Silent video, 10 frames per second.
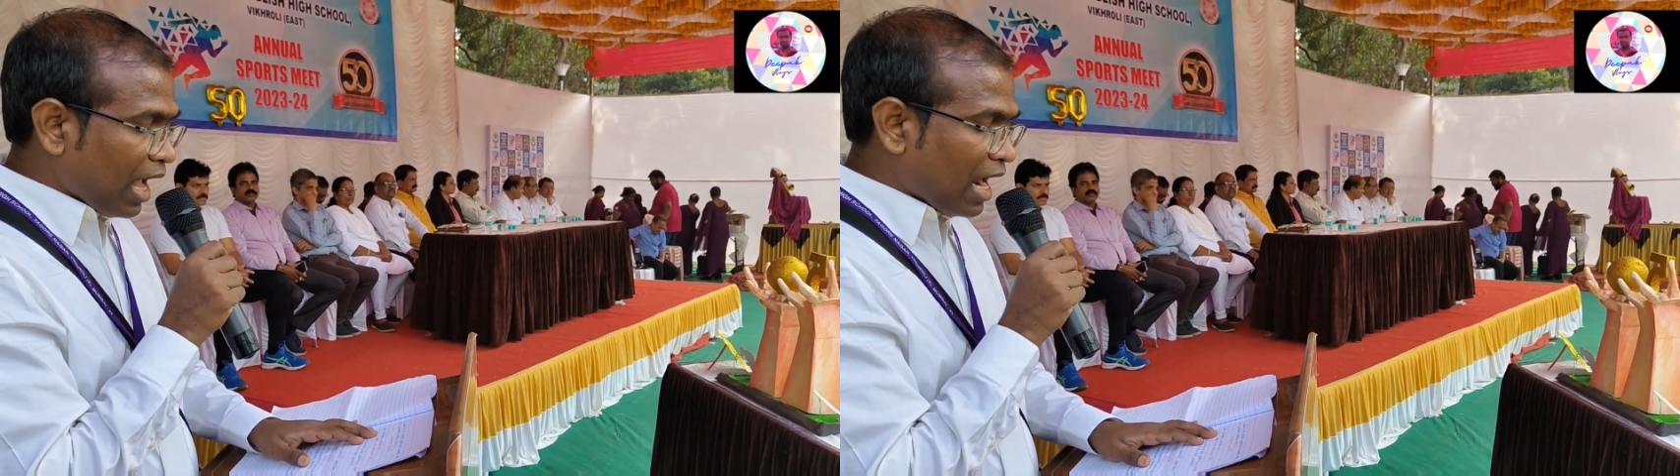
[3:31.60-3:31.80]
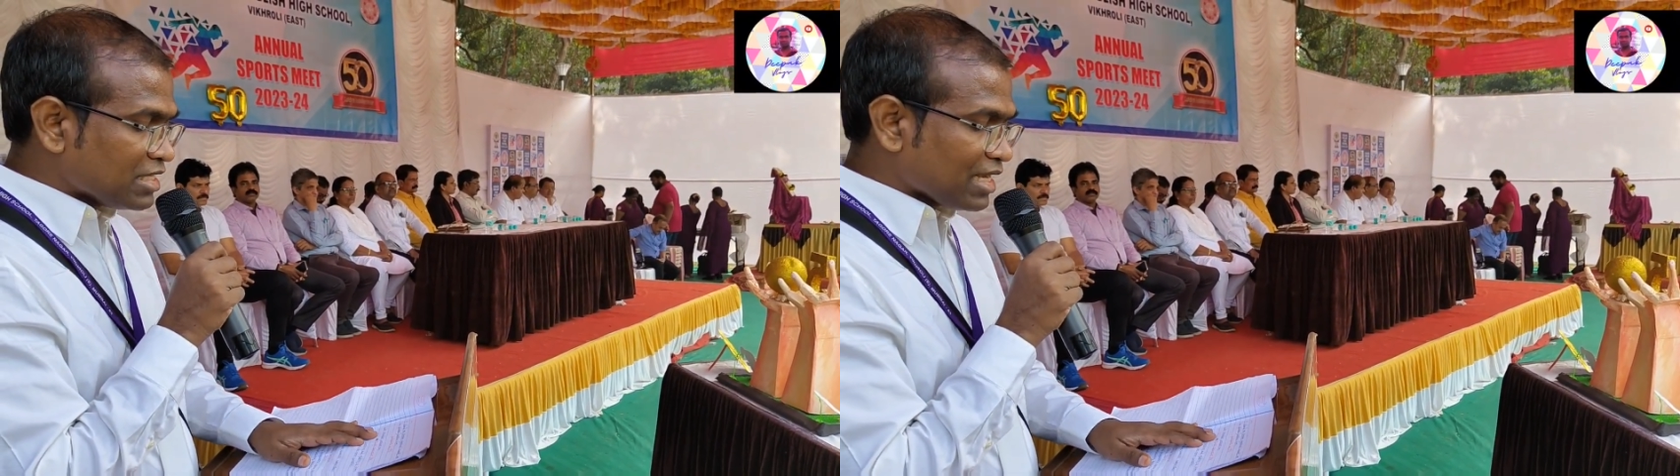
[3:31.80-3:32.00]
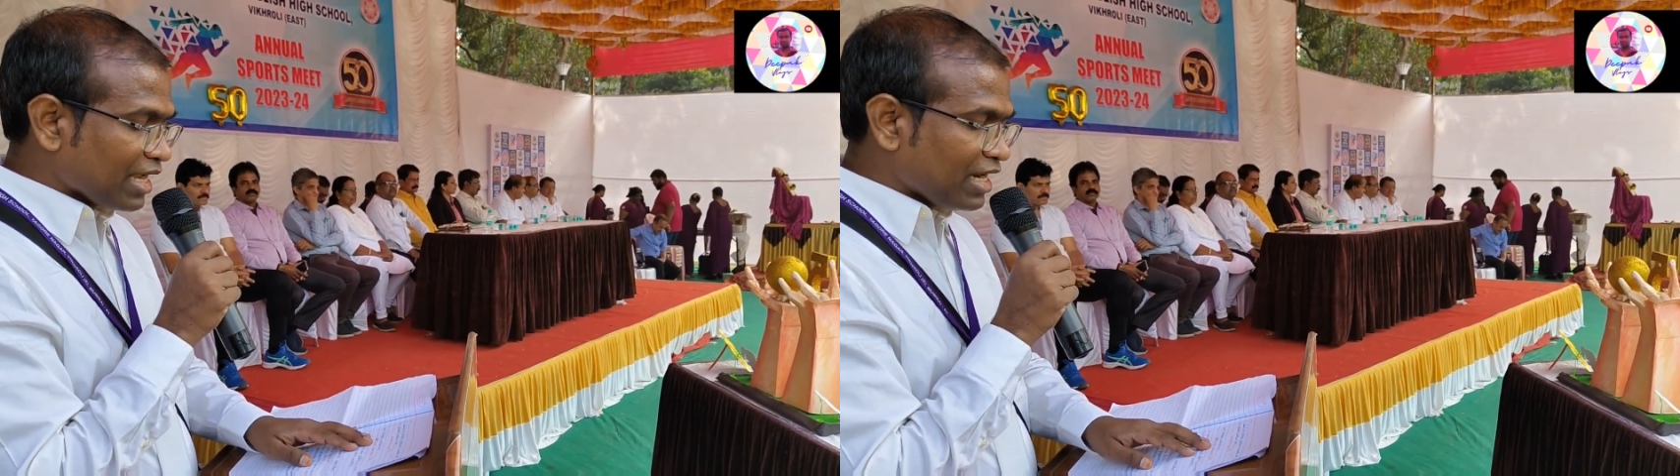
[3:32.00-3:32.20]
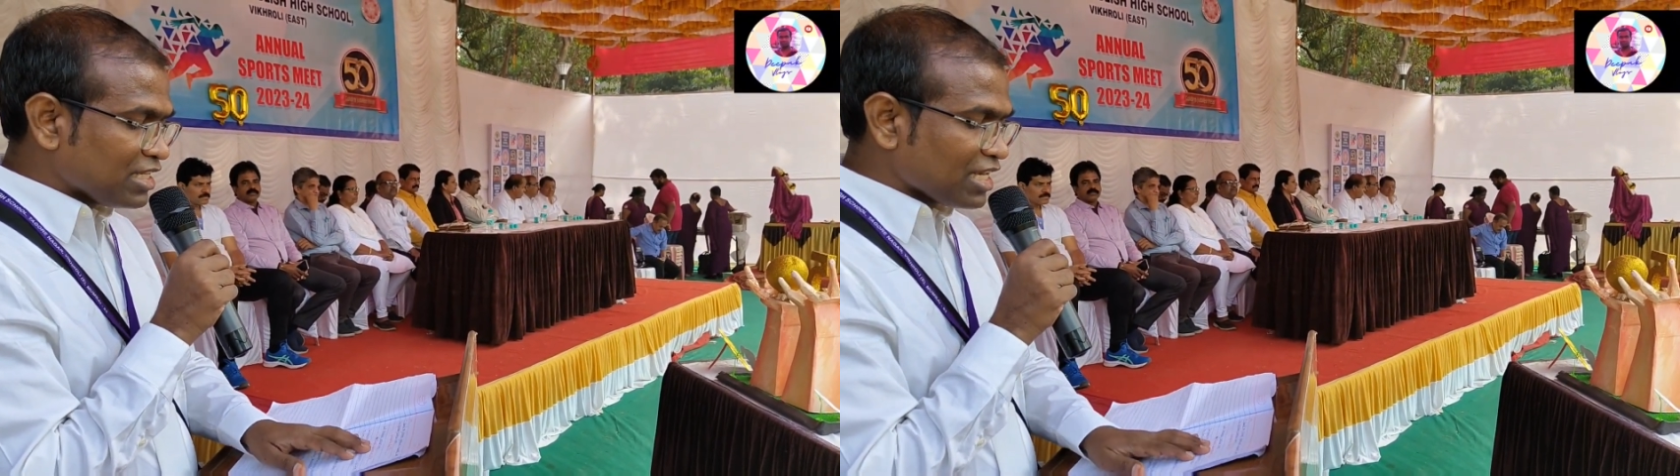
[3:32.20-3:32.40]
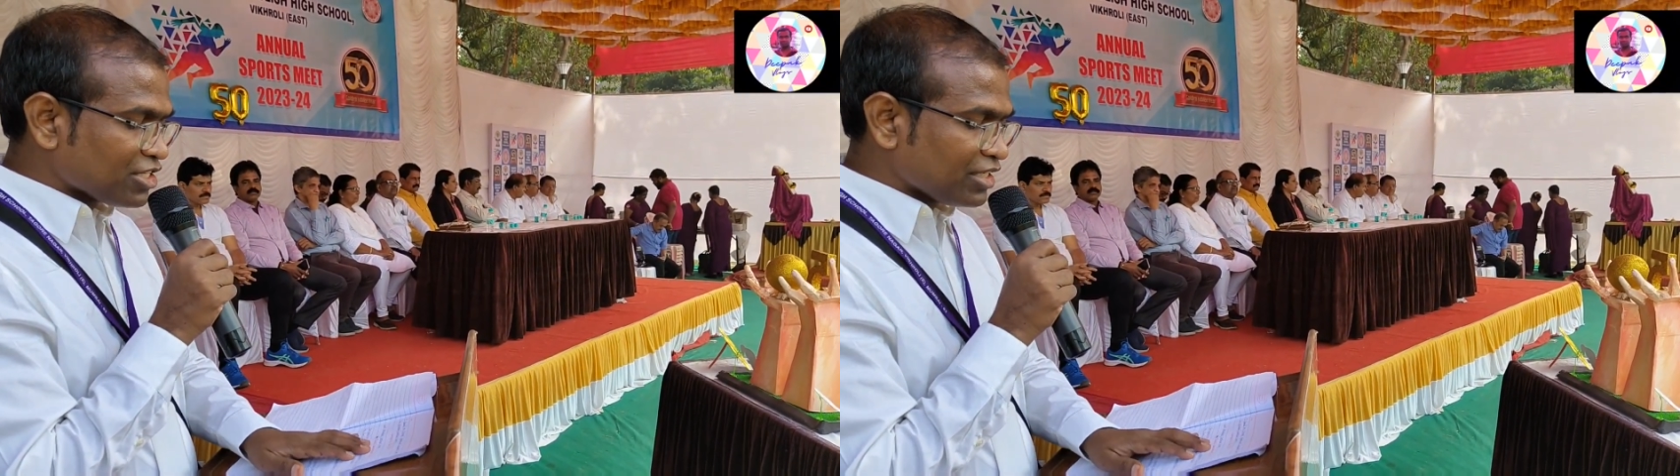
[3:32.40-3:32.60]
and
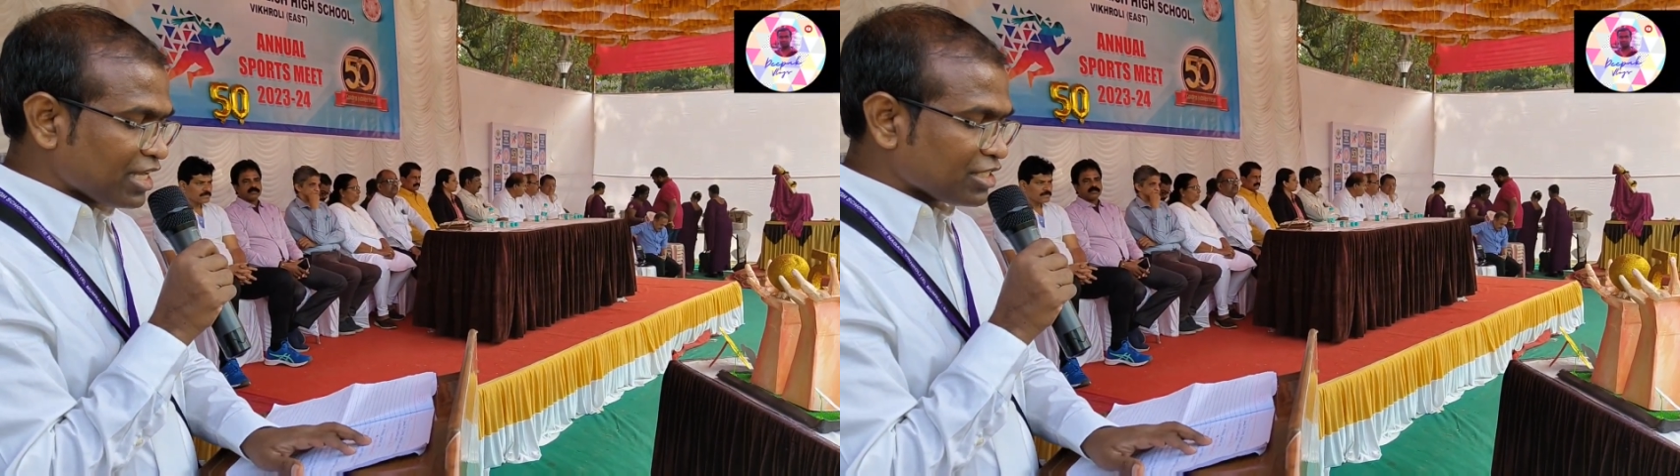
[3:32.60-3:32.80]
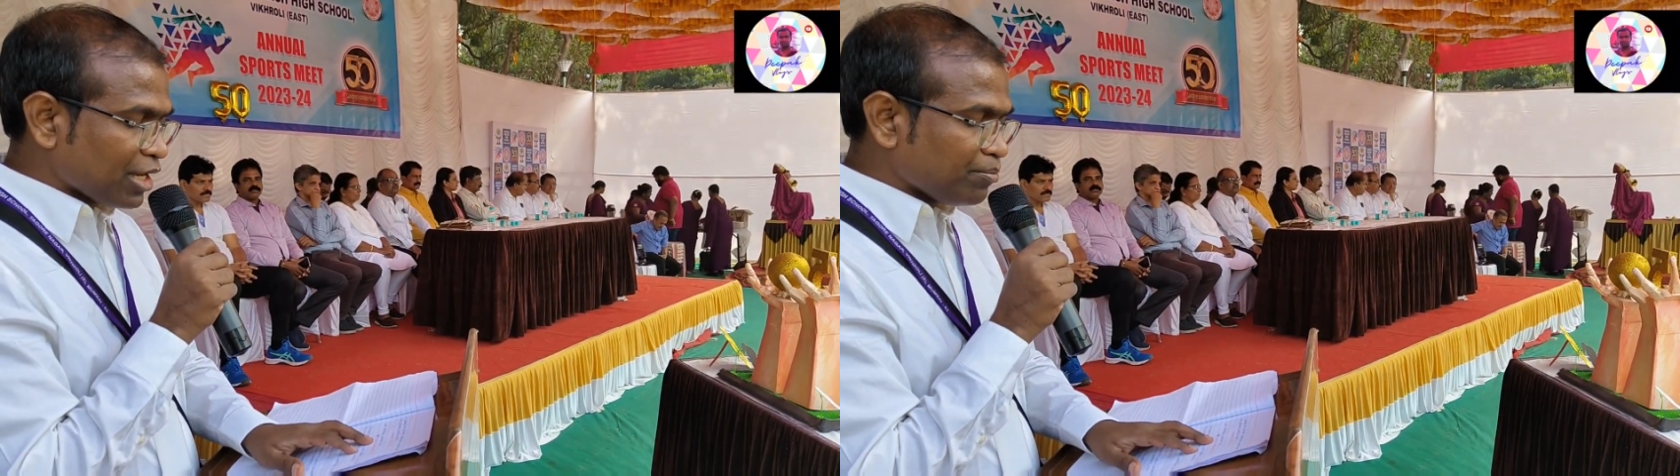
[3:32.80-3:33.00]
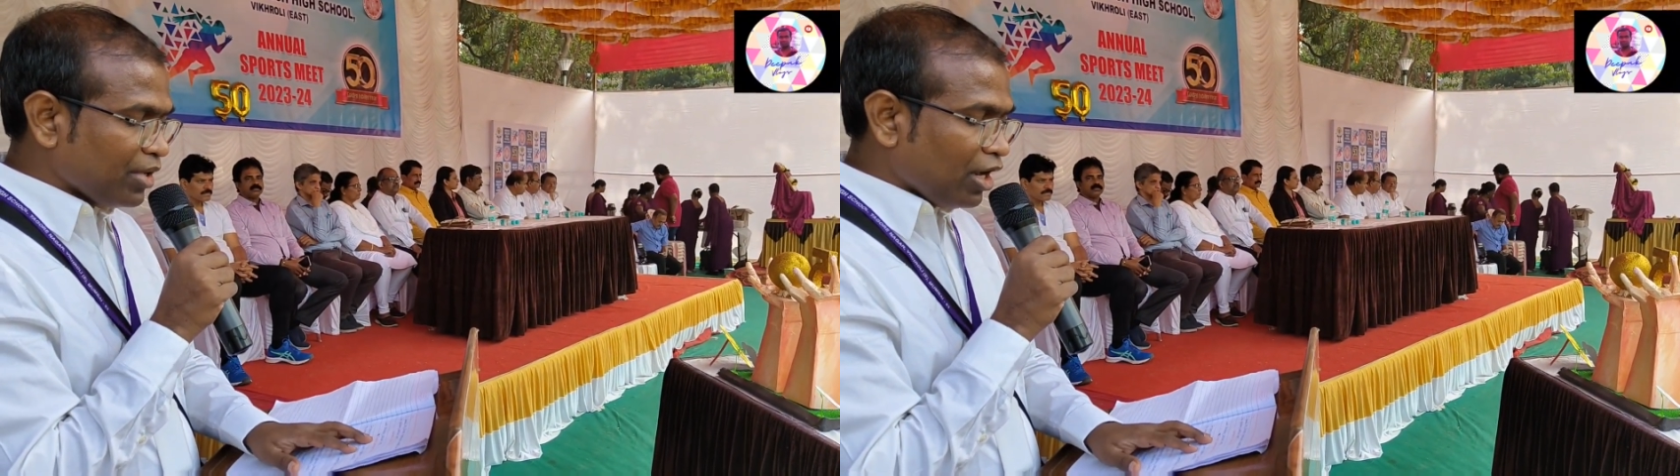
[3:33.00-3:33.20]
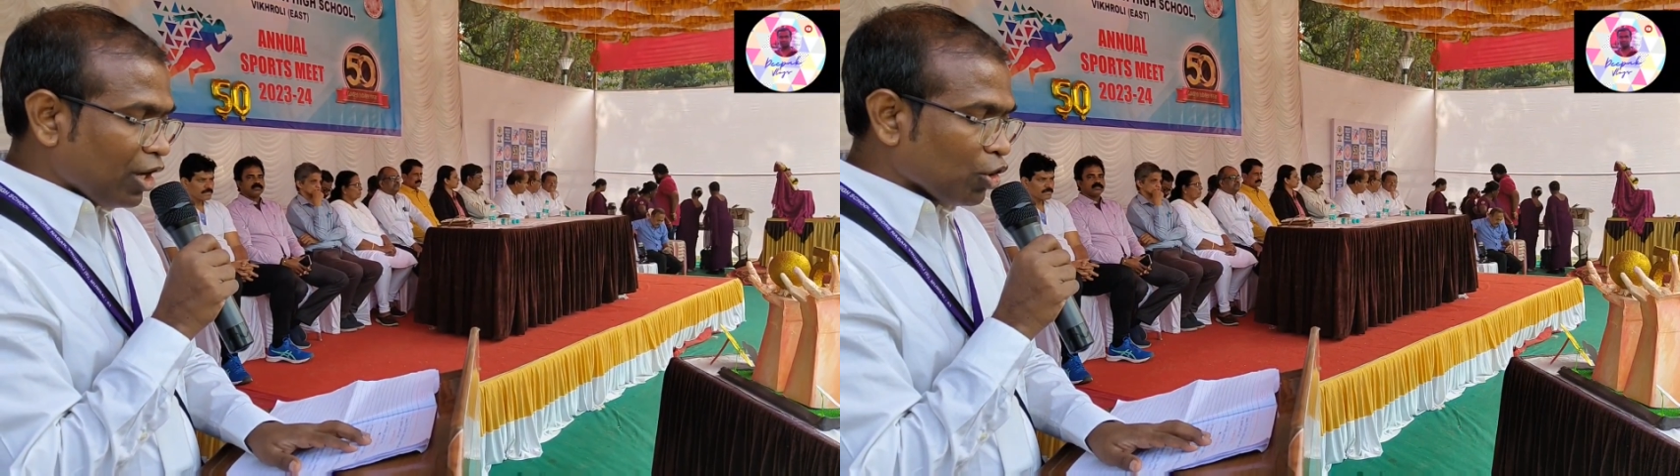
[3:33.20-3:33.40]
secondary section HM